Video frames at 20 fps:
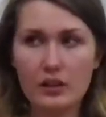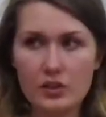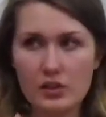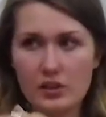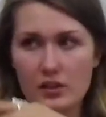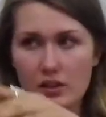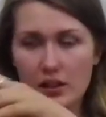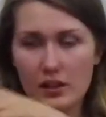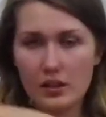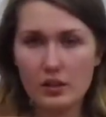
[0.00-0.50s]

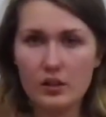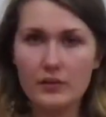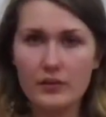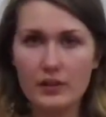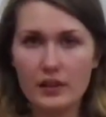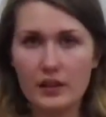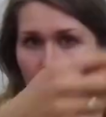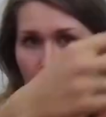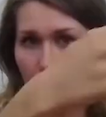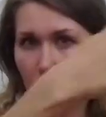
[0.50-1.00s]
just get off
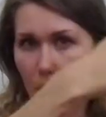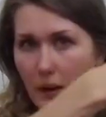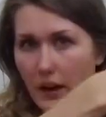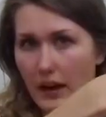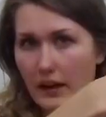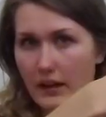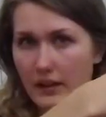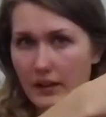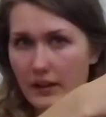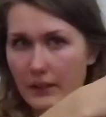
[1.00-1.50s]
and go
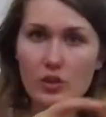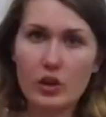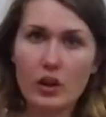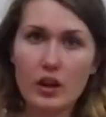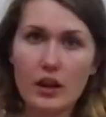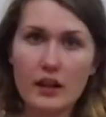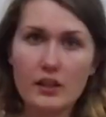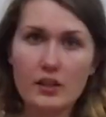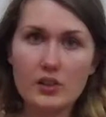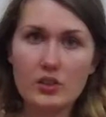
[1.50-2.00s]
back. So
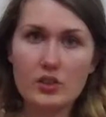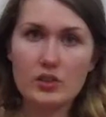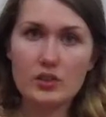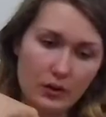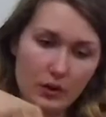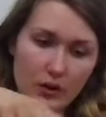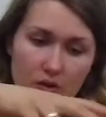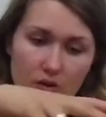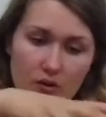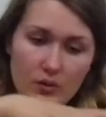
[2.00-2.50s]
I
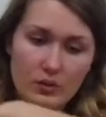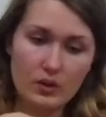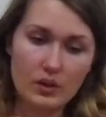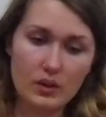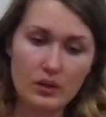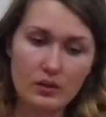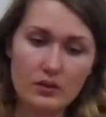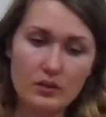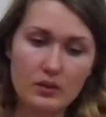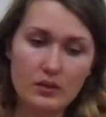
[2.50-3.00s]
cross the
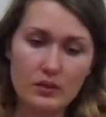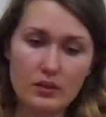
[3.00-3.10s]
road,